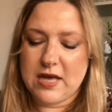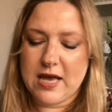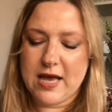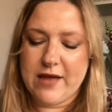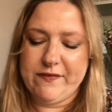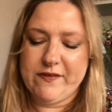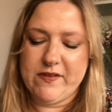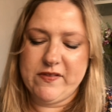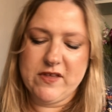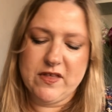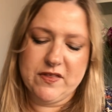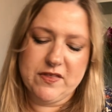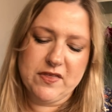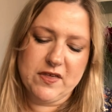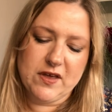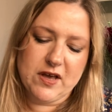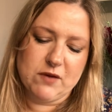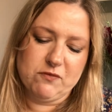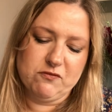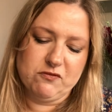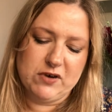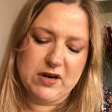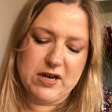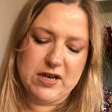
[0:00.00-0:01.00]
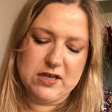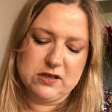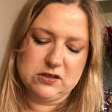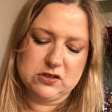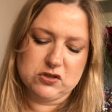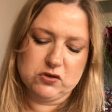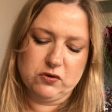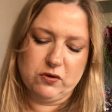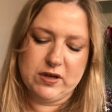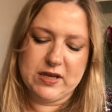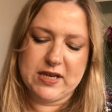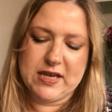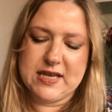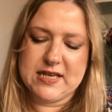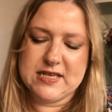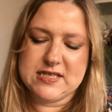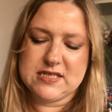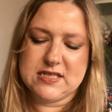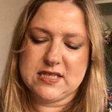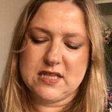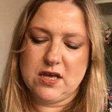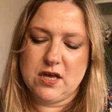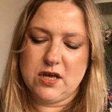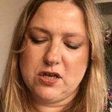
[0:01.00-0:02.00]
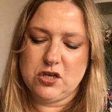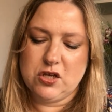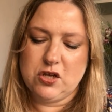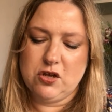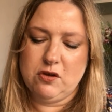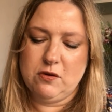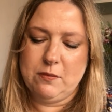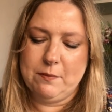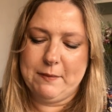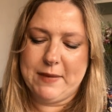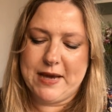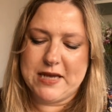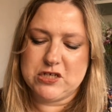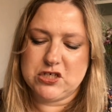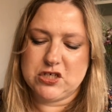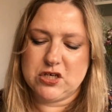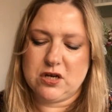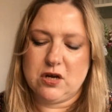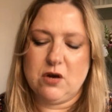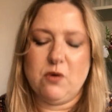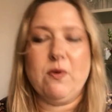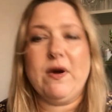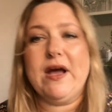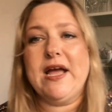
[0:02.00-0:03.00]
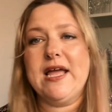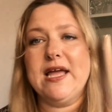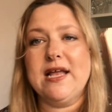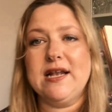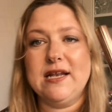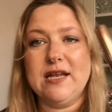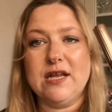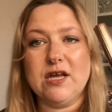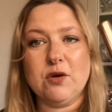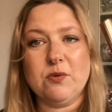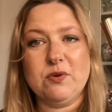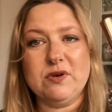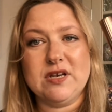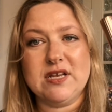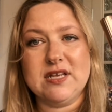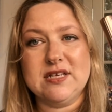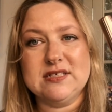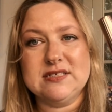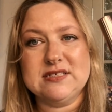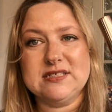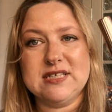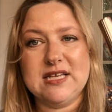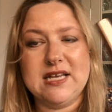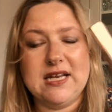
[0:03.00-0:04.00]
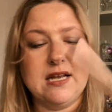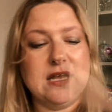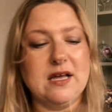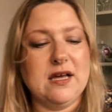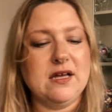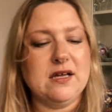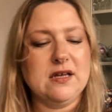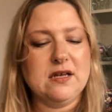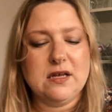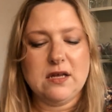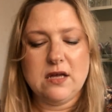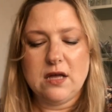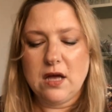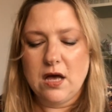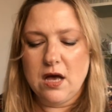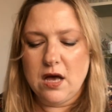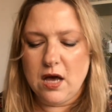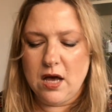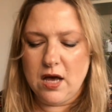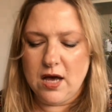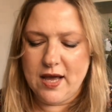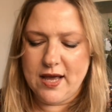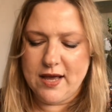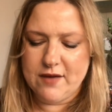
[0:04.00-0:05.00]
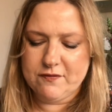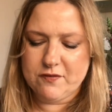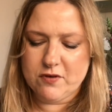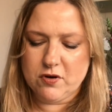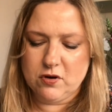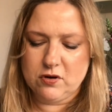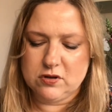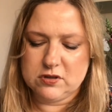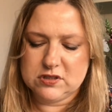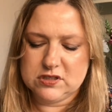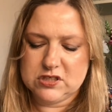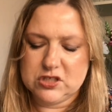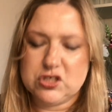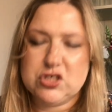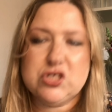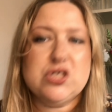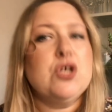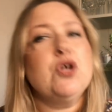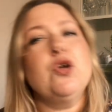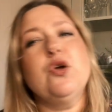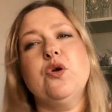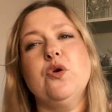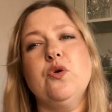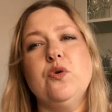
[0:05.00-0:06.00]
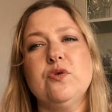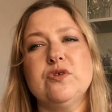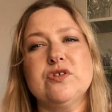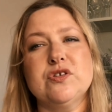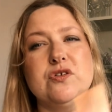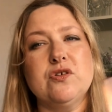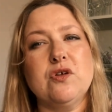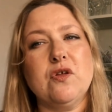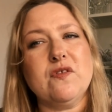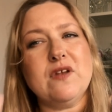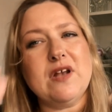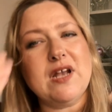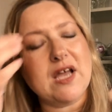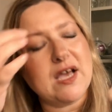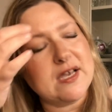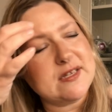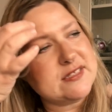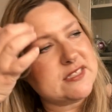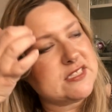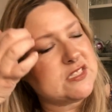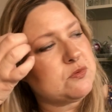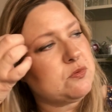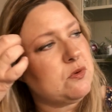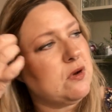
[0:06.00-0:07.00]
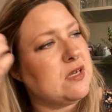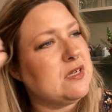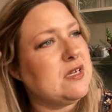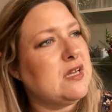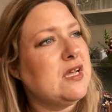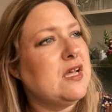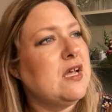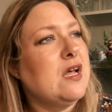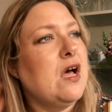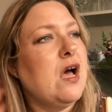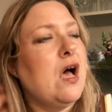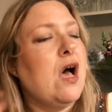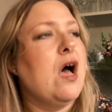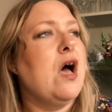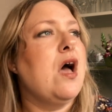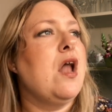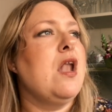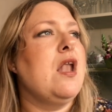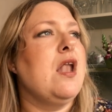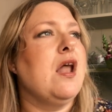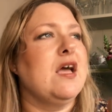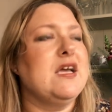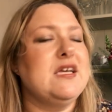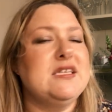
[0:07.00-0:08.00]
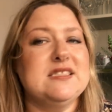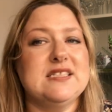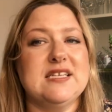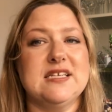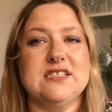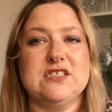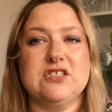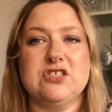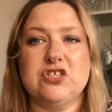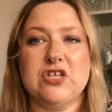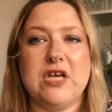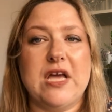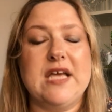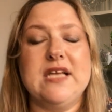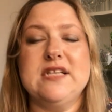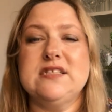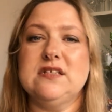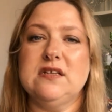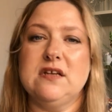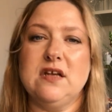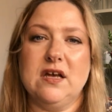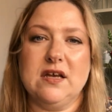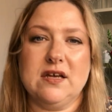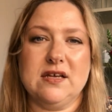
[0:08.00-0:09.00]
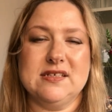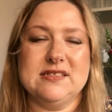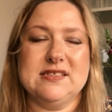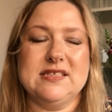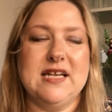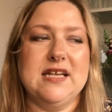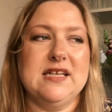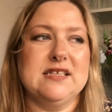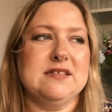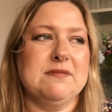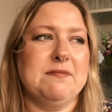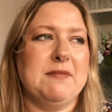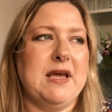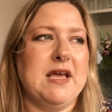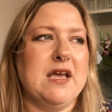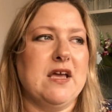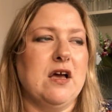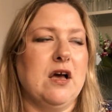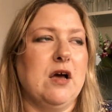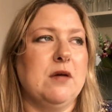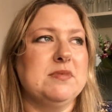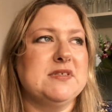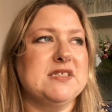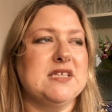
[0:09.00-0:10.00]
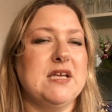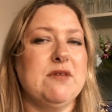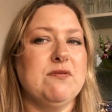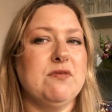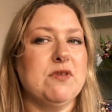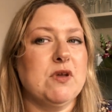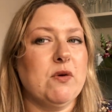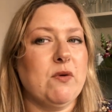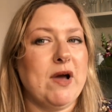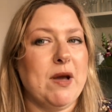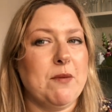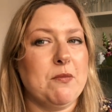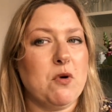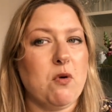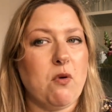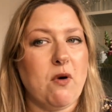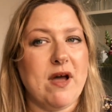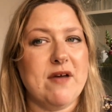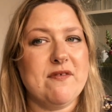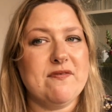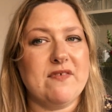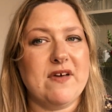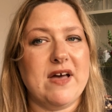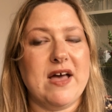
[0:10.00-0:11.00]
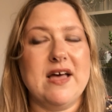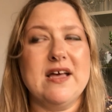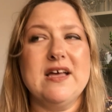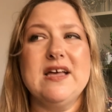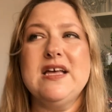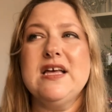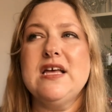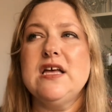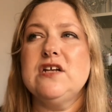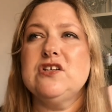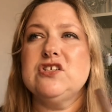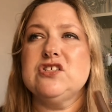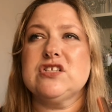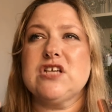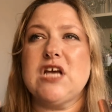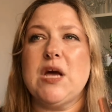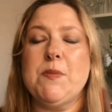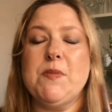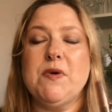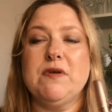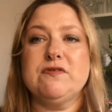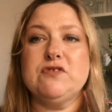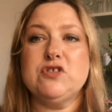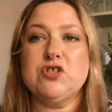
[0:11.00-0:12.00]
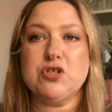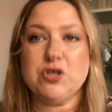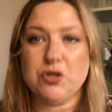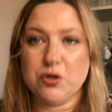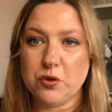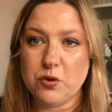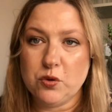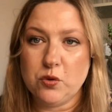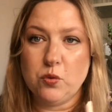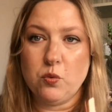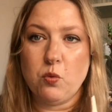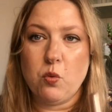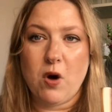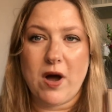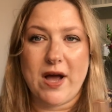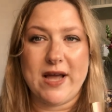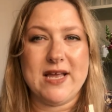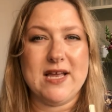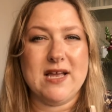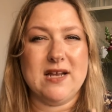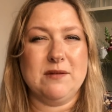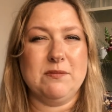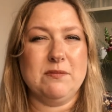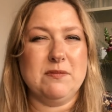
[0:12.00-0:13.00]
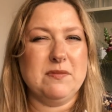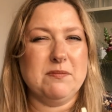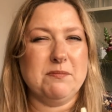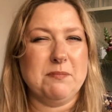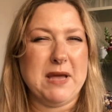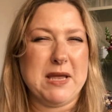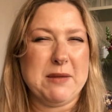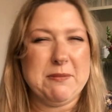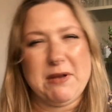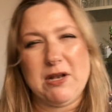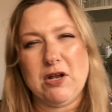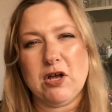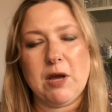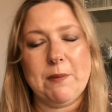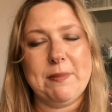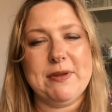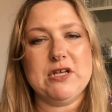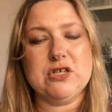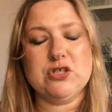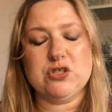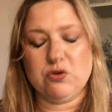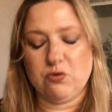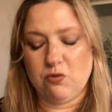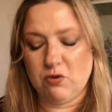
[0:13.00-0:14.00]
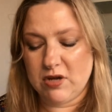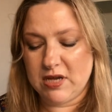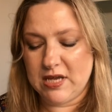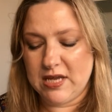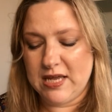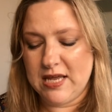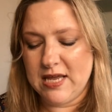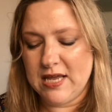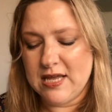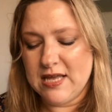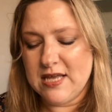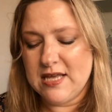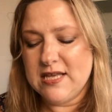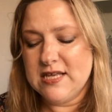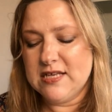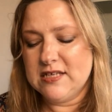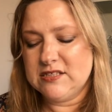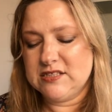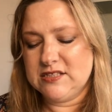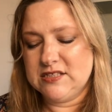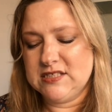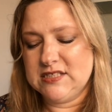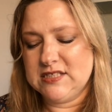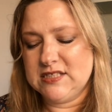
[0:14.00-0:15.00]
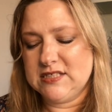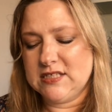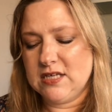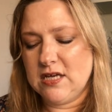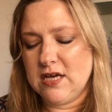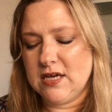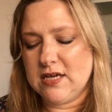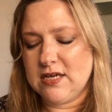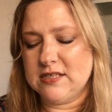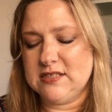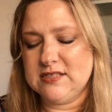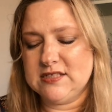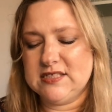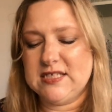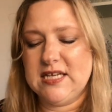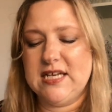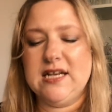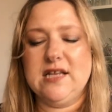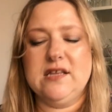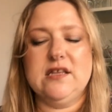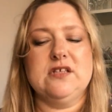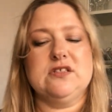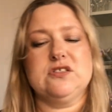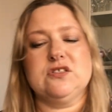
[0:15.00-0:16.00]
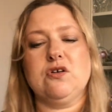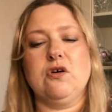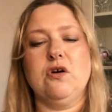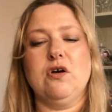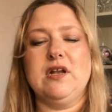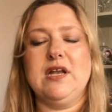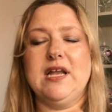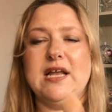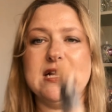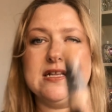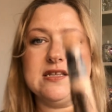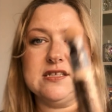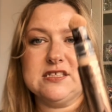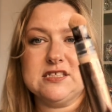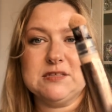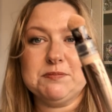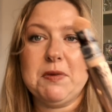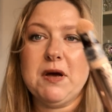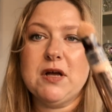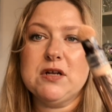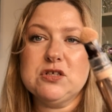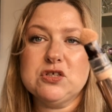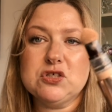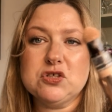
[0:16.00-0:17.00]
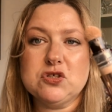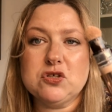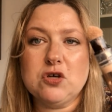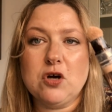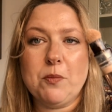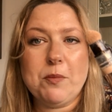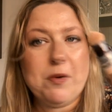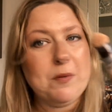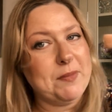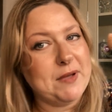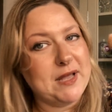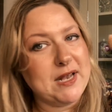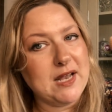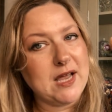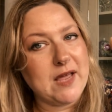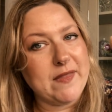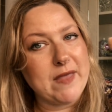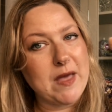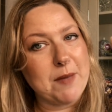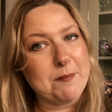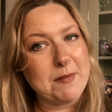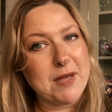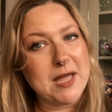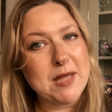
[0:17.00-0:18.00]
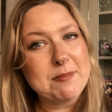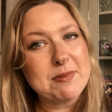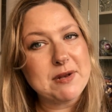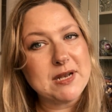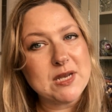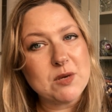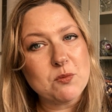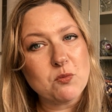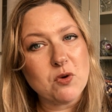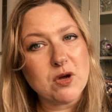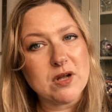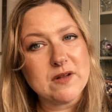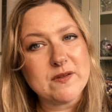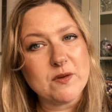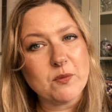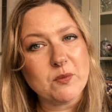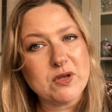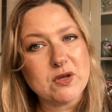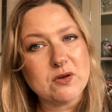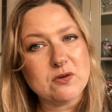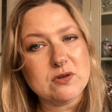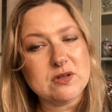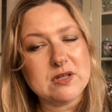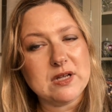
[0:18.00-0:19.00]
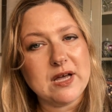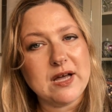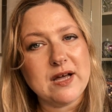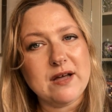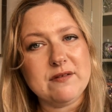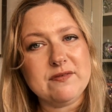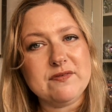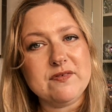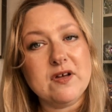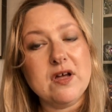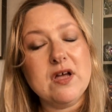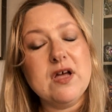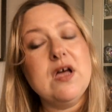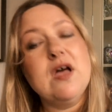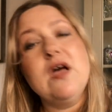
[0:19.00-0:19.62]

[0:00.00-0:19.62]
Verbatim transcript: And then the other thing I'm really enjoying is her new Magic Away Liquid Concealer. I have got two, so not the lightest one. Her lightest shades and her concealers and makeups, even though I am quite fair, just come off too white and make me look a bit chalky. So this is her concealer that's got like the sponge top, a bit like that Maybelline one that we all love.